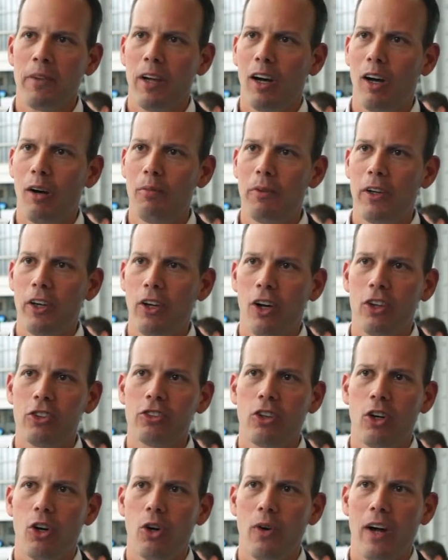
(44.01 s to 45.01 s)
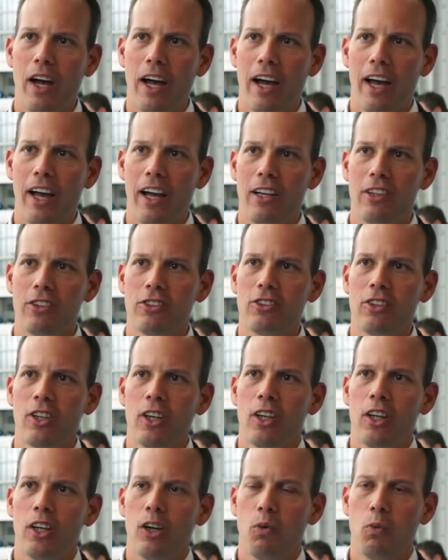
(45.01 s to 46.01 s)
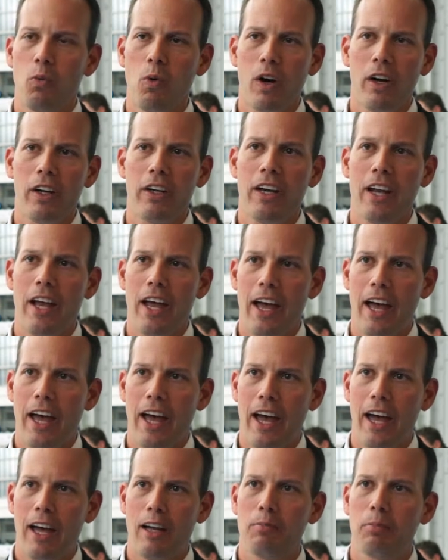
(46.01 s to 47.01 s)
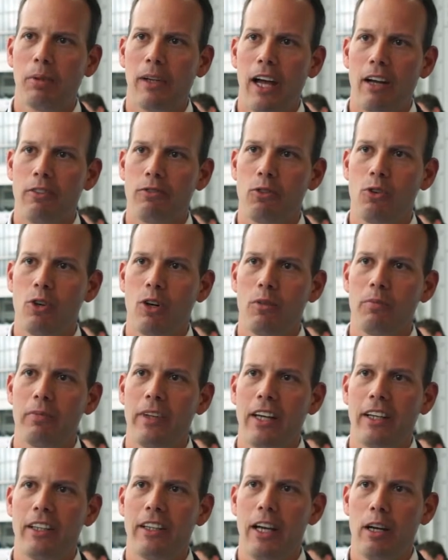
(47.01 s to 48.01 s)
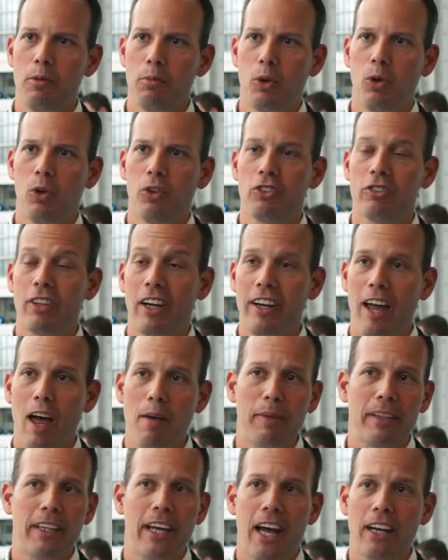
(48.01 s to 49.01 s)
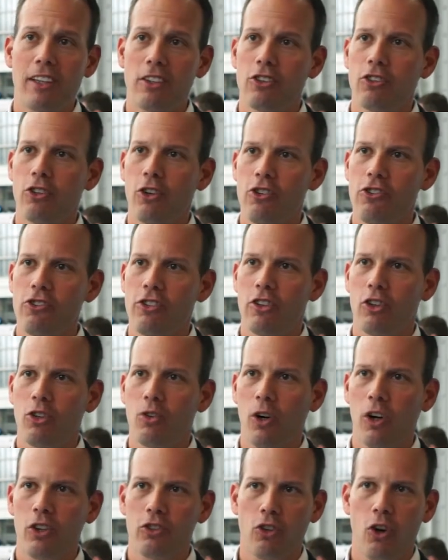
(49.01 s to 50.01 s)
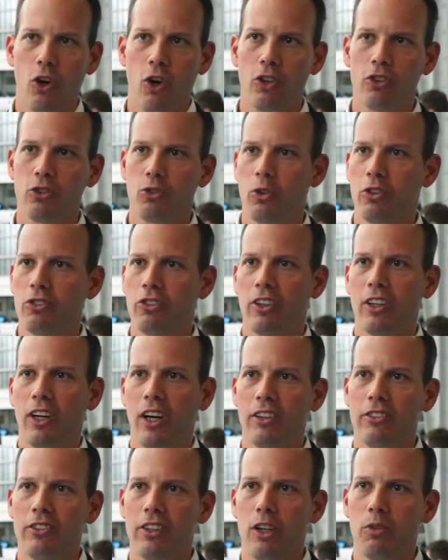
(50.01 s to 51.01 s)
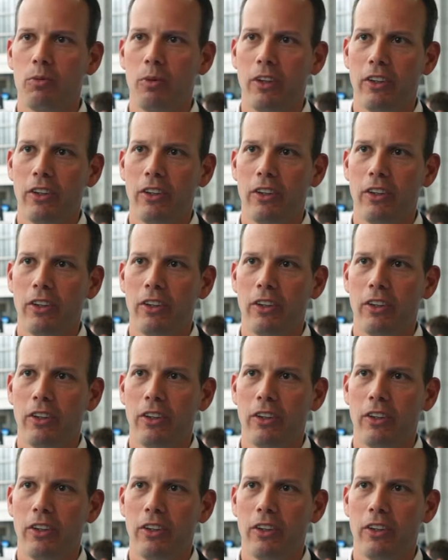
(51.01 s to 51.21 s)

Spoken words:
It also has one ad platform that enables dynamic ad insertion across all sorts of content,